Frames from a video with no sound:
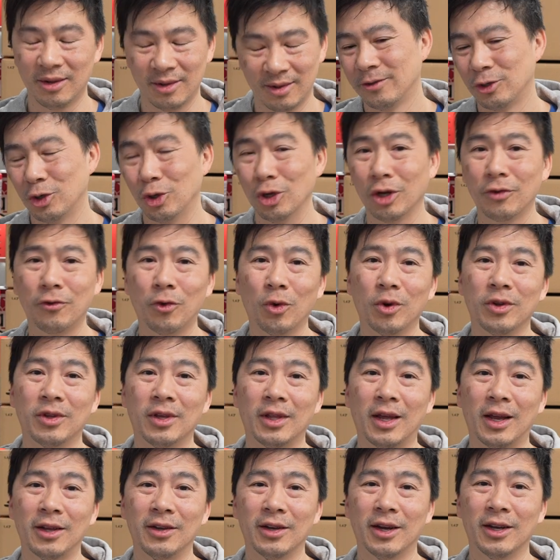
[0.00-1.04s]
So look forward to
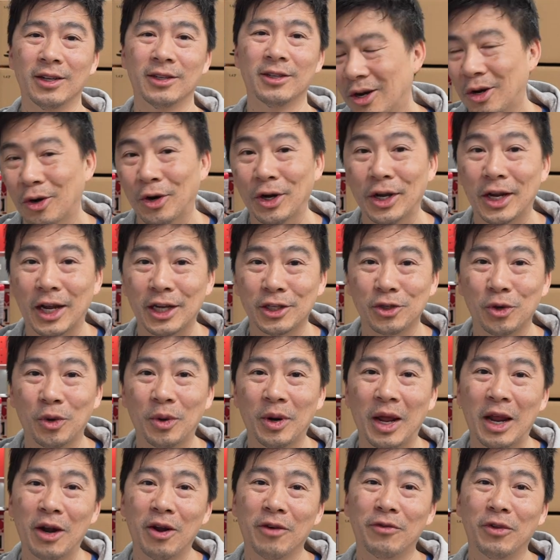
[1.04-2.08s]
that, you guys. All right, you guys, so we're
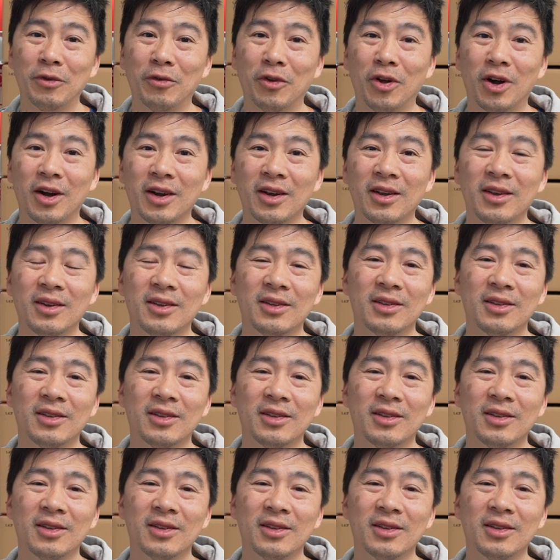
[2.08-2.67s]
gonna end off the vlog.